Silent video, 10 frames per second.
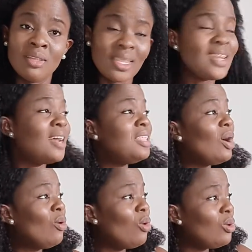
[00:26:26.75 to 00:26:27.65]
Then the
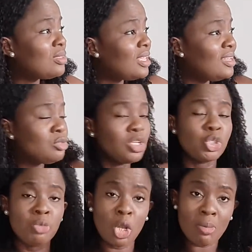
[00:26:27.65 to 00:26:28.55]
whole thing is going to
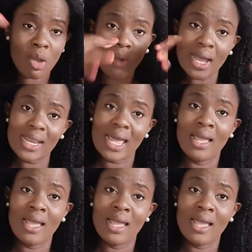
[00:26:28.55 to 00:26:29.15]
become a wahala.